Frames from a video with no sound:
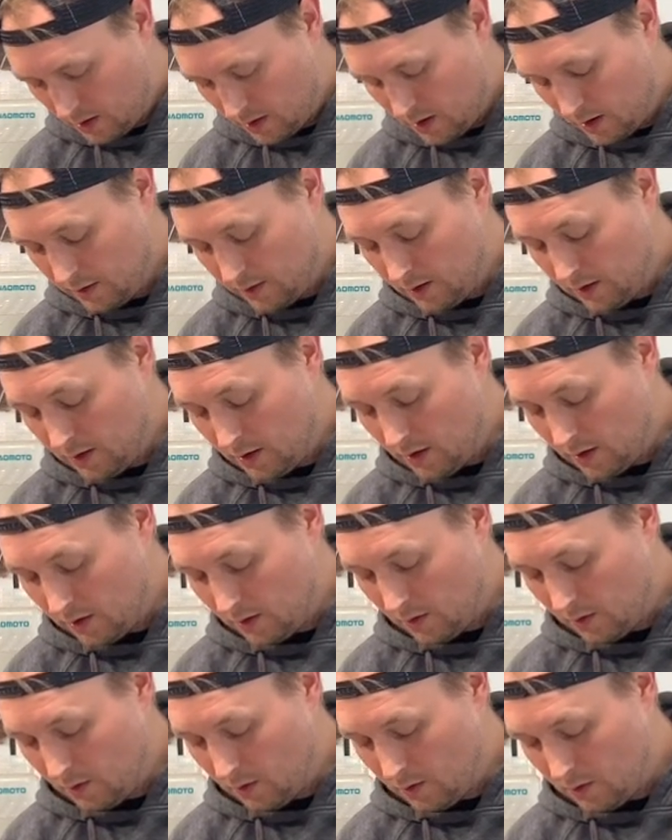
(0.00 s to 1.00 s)
and then the
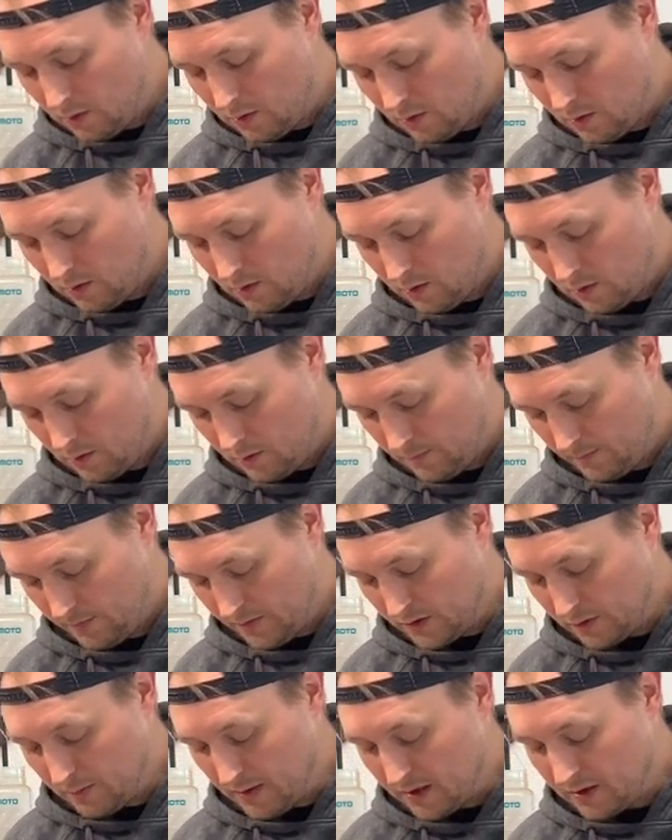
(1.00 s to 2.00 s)
other hole.
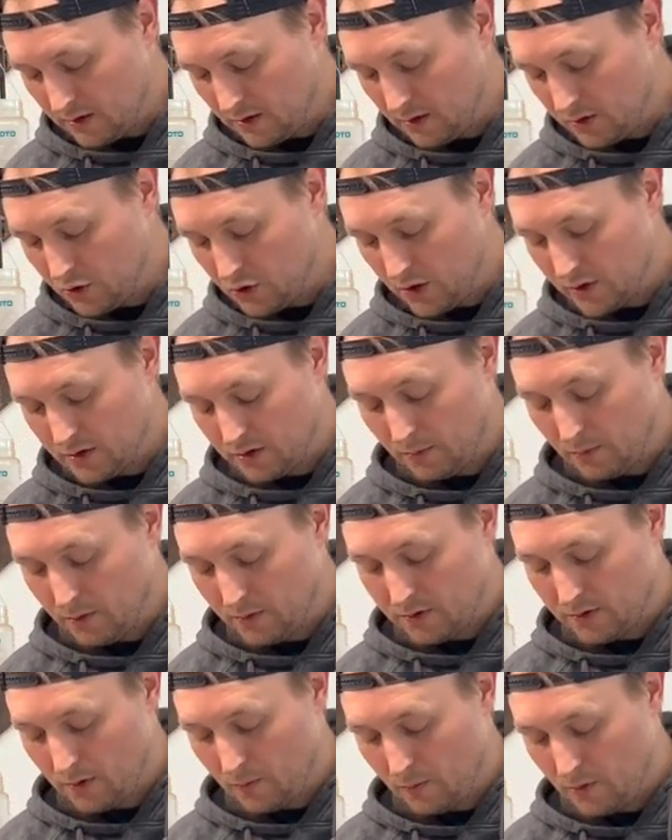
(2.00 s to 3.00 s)
This makes it adjustable
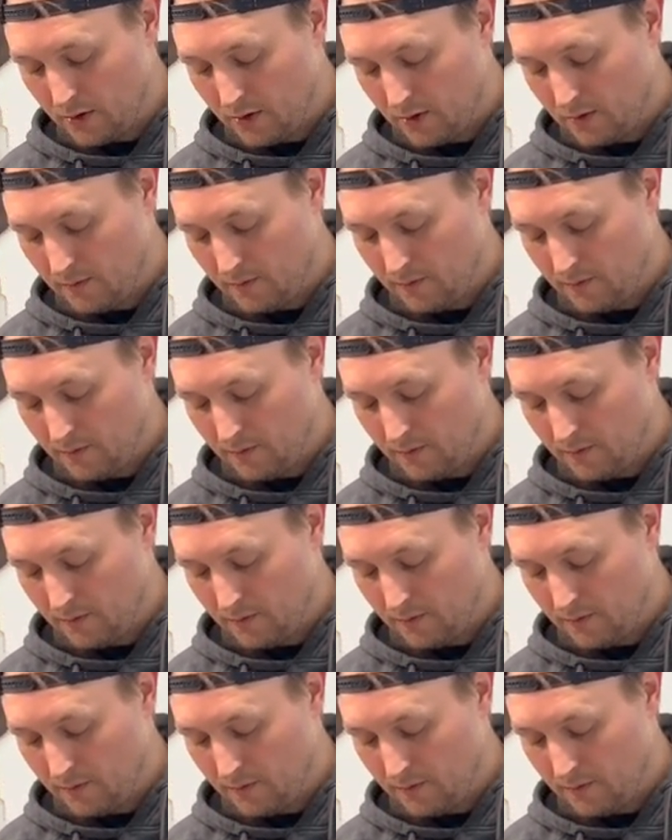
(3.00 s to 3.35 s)
somewhat.